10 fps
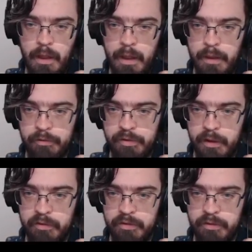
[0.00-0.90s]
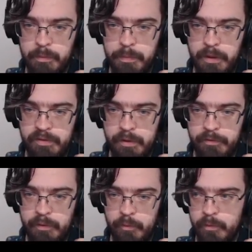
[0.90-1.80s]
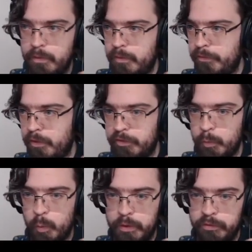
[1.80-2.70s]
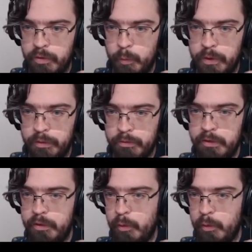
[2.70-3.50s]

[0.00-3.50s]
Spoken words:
and select PSXfin version 1.13.